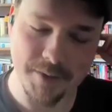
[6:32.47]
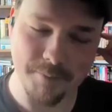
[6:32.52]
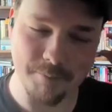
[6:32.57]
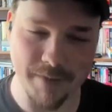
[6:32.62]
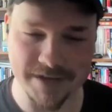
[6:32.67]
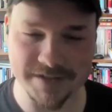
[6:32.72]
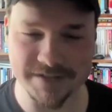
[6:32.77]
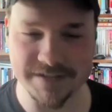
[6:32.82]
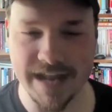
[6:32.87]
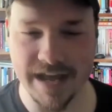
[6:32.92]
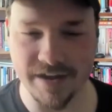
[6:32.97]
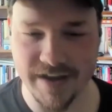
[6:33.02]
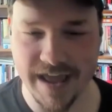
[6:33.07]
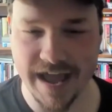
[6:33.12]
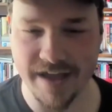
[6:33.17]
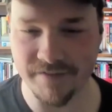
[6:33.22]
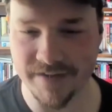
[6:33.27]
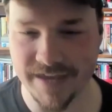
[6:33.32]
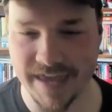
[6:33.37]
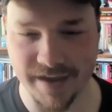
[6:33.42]
must now
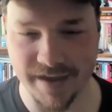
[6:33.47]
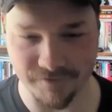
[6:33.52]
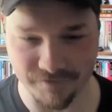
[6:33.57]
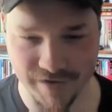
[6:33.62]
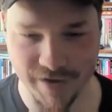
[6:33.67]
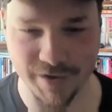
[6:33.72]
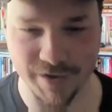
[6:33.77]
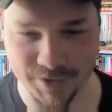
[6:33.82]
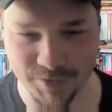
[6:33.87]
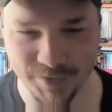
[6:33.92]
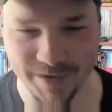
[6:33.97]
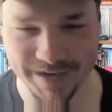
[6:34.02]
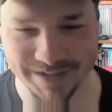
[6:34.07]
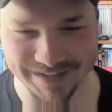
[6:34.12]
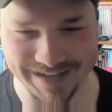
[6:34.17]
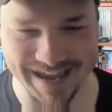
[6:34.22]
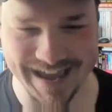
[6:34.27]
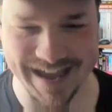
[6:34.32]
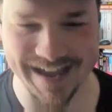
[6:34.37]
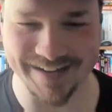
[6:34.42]
navigate very
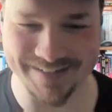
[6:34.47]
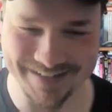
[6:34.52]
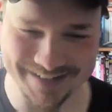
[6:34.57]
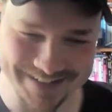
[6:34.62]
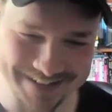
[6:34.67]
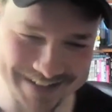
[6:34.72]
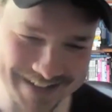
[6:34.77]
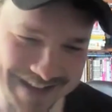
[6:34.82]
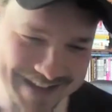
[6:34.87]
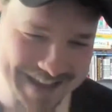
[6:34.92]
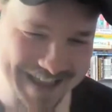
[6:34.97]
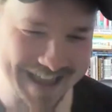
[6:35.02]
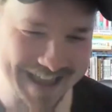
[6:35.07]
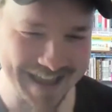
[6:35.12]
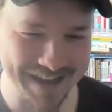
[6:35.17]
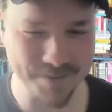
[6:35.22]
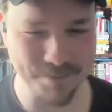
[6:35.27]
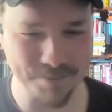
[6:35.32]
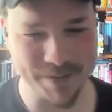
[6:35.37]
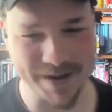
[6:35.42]
quickly how
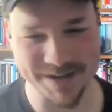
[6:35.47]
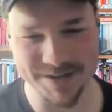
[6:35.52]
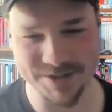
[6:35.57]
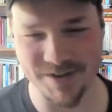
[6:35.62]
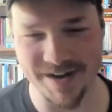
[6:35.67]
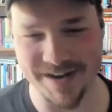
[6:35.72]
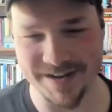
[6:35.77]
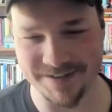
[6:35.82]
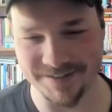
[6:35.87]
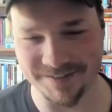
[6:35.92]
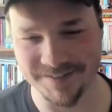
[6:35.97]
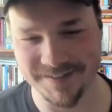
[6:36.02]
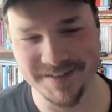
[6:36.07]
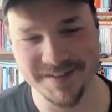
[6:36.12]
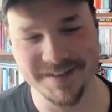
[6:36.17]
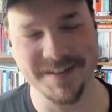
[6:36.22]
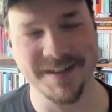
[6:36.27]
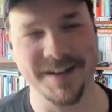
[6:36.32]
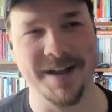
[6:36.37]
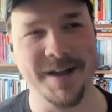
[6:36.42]
to break a triangle.
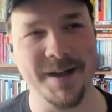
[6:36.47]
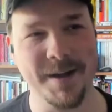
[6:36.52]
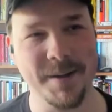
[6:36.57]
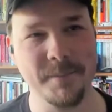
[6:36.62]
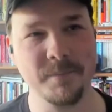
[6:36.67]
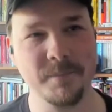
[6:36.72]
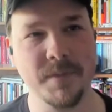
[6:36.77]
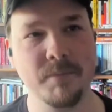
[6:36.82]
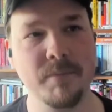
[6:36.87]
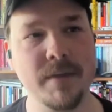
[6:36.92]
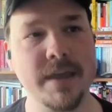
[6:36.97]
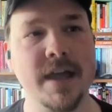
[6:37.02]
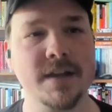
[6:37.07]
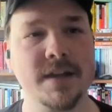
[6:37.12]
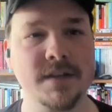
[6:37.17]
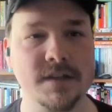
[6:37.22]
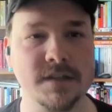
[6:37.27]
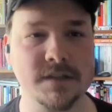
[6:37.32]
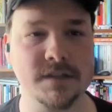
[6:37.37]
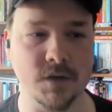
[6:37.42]

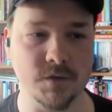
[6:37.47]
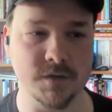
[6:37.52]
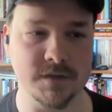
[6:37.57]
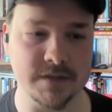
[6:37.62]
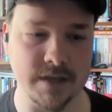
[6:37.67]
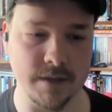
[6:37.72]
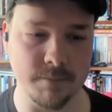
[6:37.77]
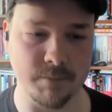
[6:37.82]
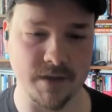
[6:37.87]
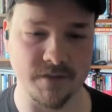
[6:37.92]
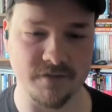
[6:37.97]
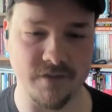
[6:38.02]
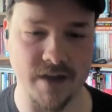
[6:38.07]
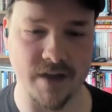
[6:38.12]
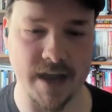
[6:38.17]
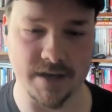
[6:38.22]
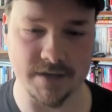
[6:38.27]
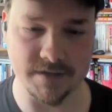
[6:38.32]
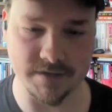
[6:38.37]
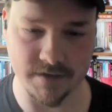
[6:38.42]
Because it's so
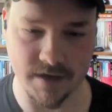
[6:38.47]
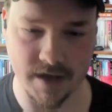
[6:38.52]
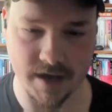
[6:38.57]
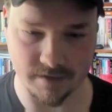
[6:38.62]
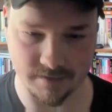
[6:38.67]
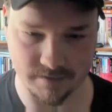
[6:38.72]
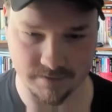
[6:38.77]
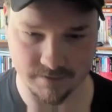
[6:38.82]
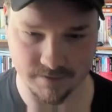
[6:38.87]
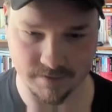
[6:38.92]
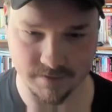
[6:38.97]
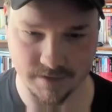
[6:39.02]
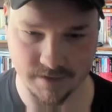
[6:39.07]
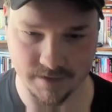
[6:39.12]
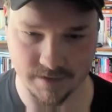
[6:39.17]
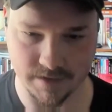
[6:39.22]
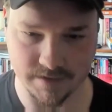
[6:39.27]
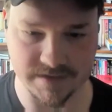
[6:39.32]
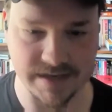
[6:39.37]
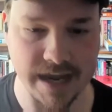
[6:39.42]
simplified, it's not
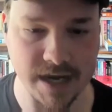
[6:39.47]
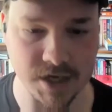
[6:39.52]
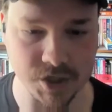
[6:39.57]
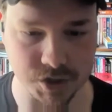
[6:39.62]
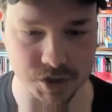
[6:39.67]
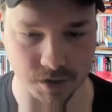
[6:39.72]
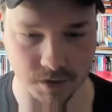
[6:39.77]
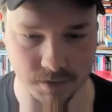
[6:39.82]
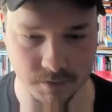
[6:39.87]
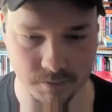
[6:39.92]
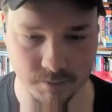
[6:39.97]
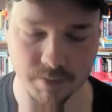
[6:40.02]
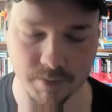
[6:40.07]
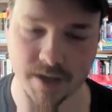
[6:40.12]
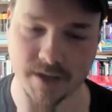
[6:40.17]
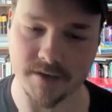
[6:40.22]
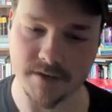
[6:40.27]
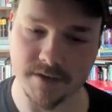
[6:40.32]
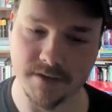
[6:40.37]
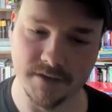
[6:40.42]
a danger.
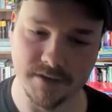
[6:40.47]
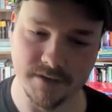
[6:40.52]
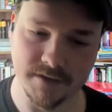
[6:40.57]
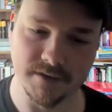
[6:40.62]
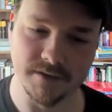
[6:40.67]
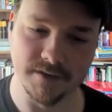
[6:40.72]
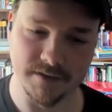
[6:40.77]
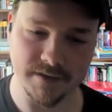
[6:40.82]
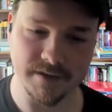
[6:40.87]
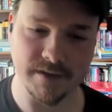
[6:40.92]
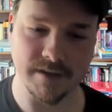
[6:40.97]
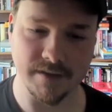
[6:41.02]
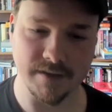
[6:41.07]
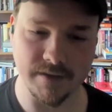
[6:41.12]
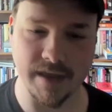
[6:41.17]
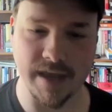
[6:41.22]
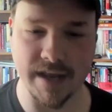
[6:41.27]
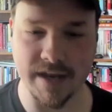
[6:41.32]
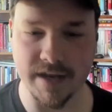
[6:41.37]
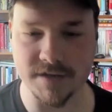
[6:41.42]
But
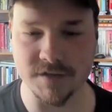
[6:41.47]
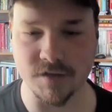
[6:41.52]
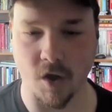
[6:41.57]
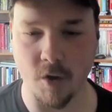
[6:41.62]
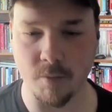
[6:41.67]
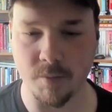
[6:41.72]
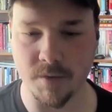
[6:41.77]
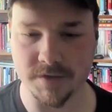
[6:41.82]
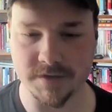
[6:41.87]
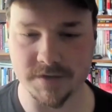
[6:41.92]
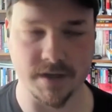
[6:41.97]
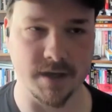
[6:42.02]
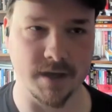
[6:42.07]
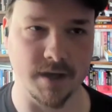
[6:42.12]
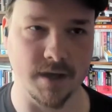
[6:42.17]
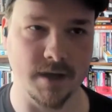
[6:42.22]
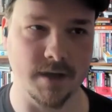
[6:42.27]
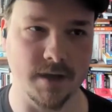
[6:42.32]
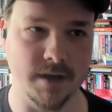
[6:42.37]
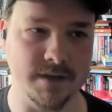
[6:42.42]
it is almost
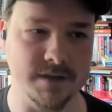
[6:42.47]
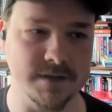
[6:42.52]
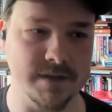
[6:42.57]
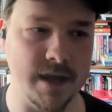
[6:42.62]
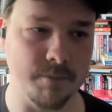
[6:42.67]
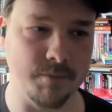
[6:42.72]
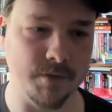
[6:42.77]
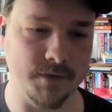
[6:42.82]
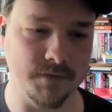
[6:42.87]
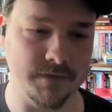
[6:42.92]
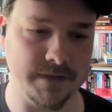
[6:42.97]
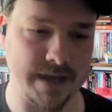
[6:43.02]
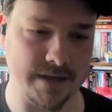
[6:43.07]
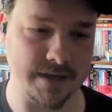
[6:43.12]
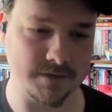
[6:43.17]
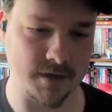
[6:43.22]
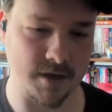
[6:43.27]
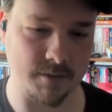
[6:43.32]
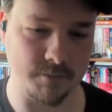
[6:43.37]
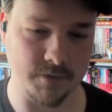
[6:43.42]
an example of
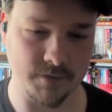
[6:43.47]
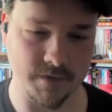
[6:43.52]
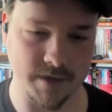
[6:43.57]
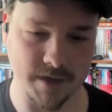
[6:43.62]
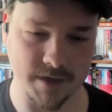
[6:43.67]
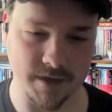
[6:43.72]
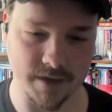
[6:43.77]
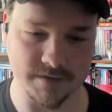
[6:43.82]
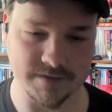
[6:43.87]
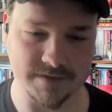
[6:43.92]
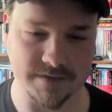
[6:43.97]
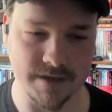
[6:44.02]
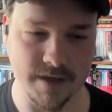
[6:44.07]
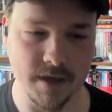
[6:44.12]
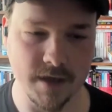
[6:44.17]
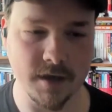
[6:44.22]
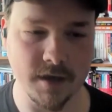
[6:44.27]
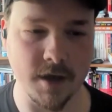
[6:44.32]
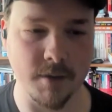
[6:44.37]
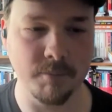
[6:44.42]
task
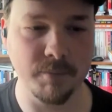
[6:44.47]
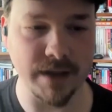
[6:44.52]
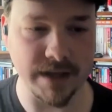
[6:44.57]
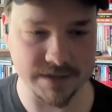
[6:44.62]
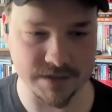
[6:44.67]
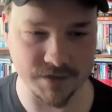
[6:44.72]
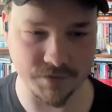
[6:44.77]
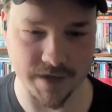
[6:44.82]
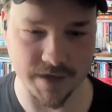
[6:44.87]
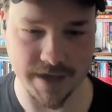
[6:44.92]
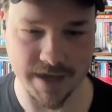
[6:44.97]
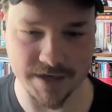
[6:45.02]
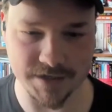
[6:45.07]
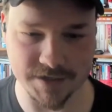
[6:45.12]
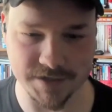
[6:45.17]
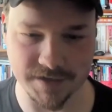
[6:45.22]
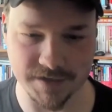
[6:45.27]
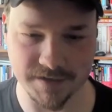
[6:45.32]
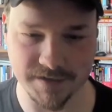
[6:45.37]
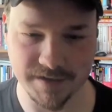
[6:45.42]

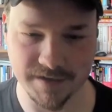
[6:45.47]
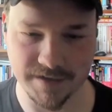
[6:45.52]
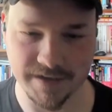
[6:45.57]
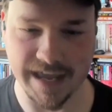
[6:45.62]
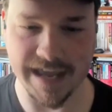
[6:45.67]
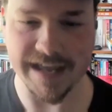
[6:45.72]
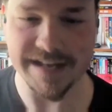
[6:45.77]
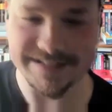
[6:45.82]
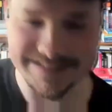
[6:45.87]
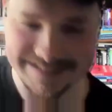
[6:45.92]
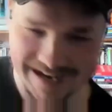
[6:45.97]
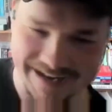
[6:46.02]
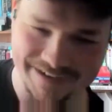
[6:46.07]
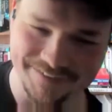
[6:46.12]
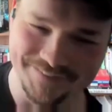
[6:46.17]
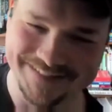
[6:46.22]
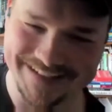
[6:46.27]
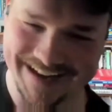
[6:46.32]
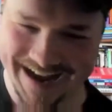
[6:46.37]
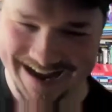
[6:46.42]
complexification inside
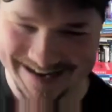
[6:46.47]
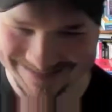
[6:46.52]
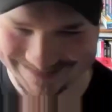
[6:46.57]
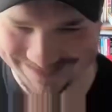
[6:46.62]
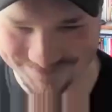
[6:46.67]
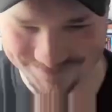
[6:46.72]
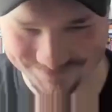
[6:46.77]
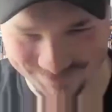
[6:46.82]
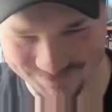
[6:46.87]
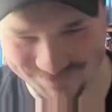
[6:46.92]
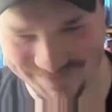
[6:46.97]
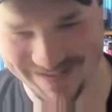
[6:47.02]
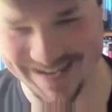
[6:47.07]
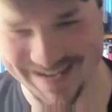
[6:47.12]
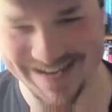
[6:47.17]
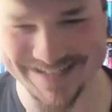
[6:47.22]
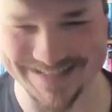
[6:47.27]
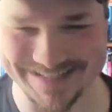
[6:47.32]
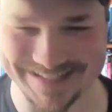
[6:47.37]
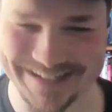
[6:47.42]
of task simplification.